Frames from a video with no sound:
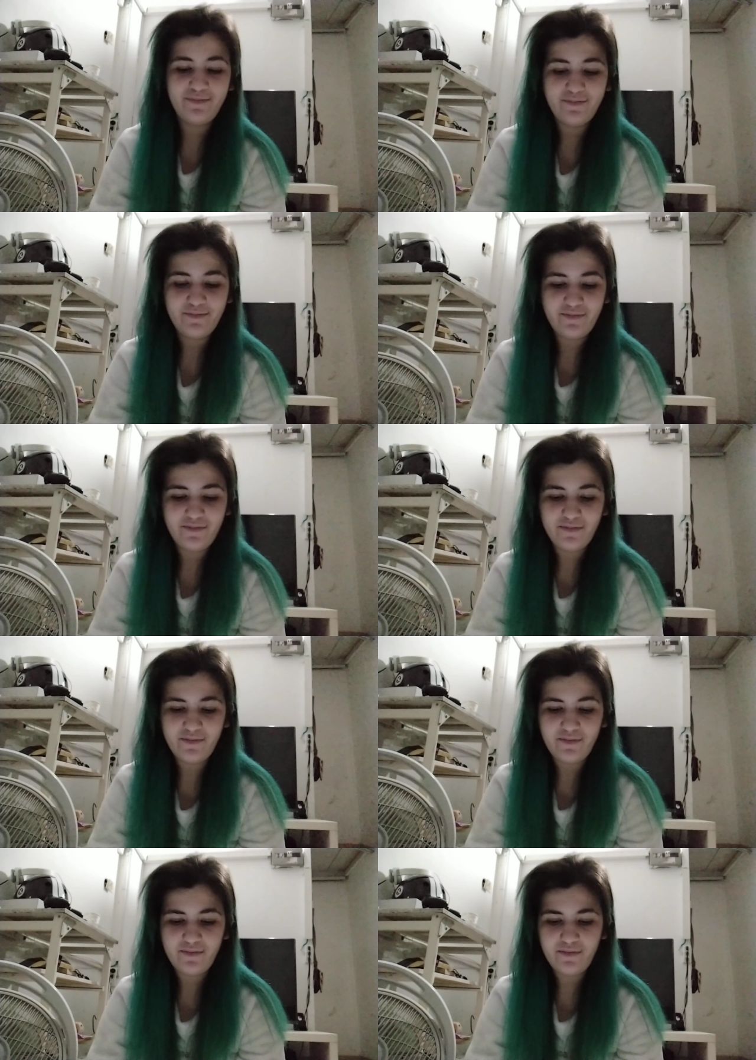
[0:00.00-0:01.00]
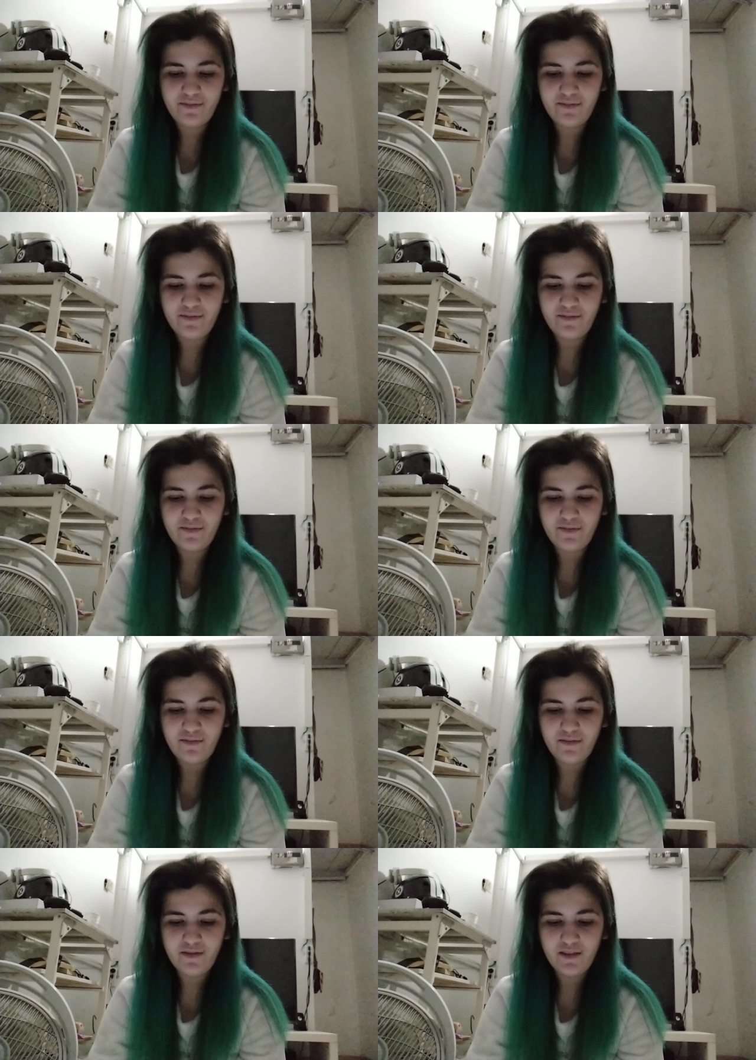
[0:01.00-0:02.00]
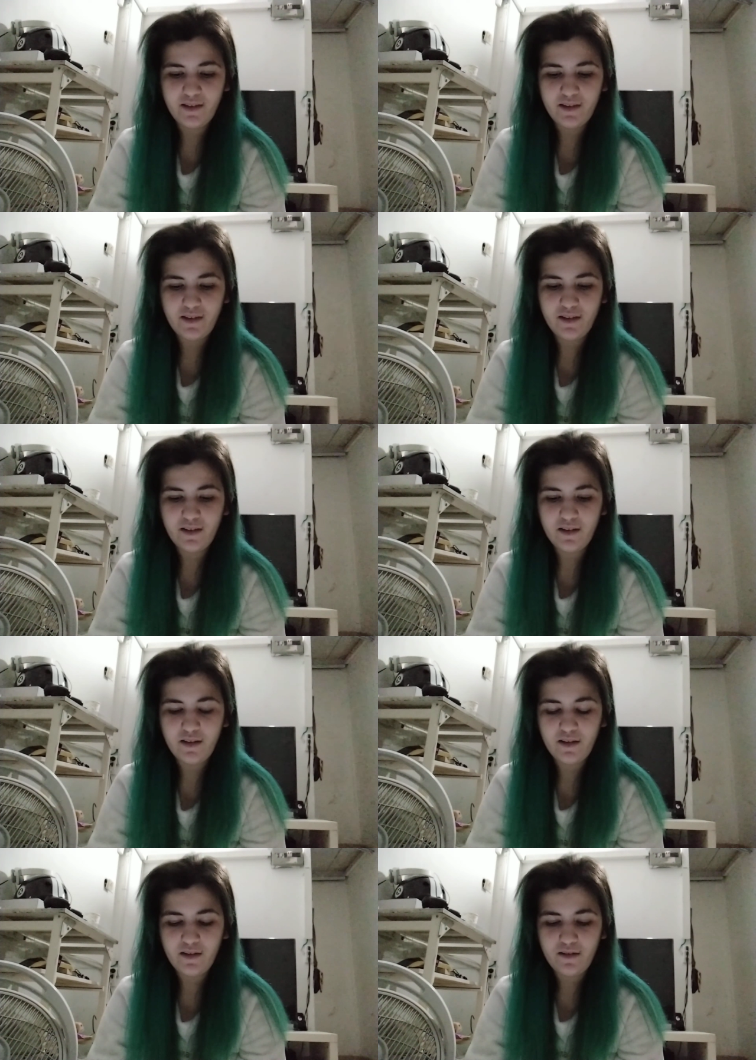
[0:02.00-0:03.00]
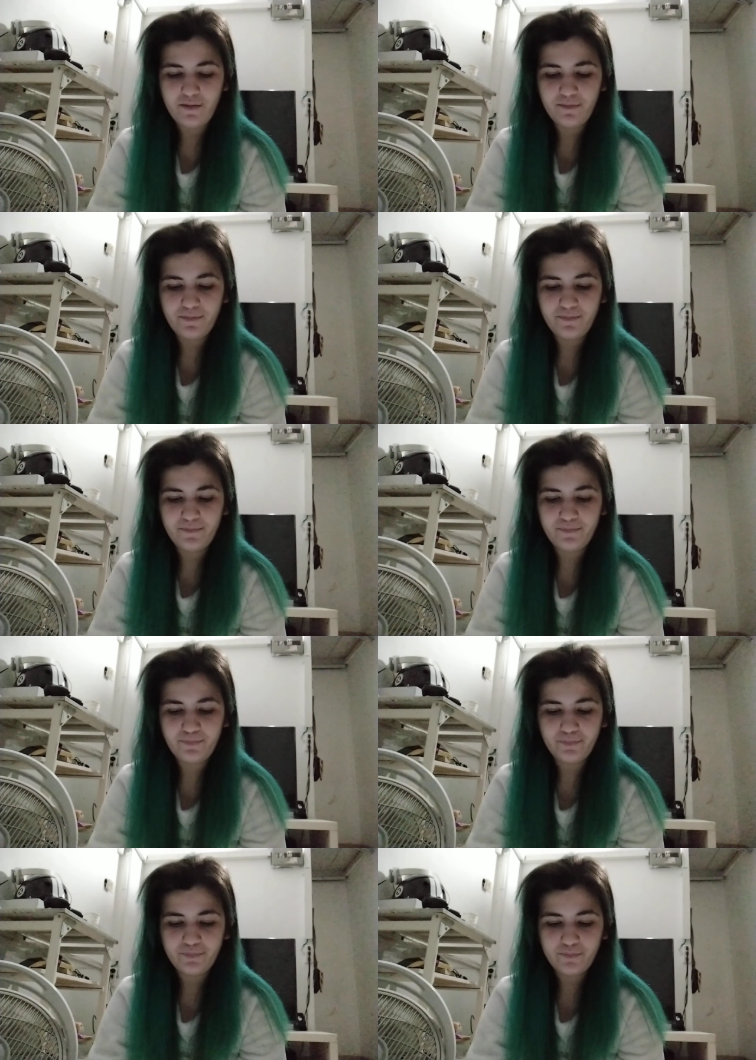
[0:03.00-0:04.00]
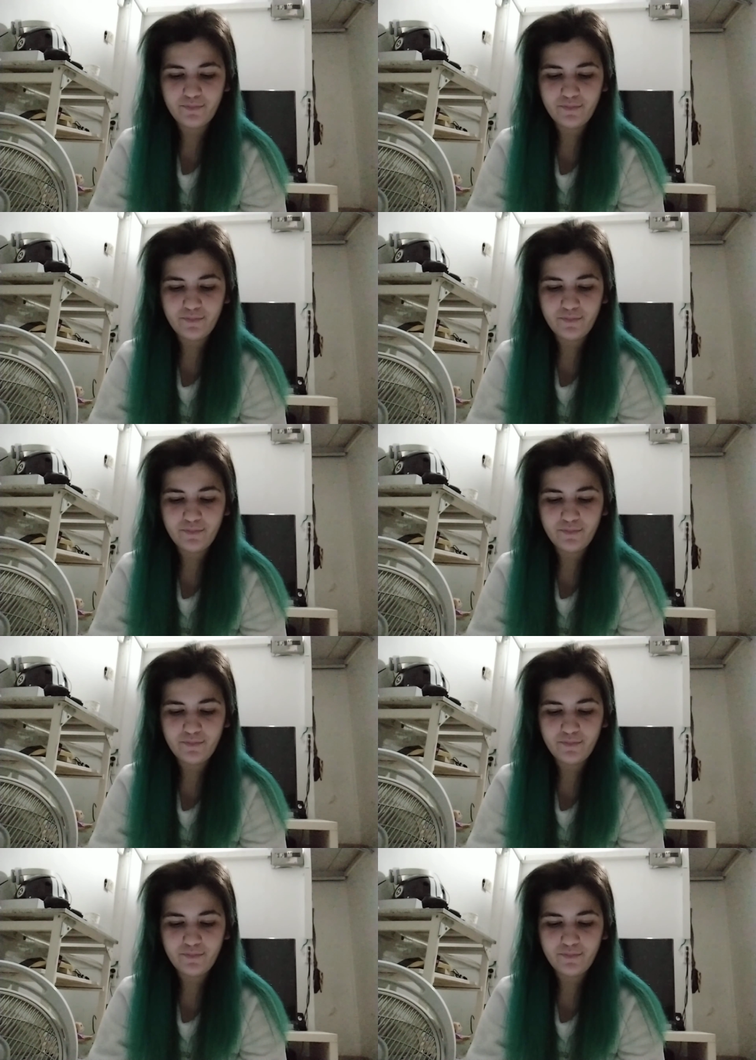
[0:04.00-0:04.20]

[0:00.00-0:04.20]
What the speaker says: Nothing is said.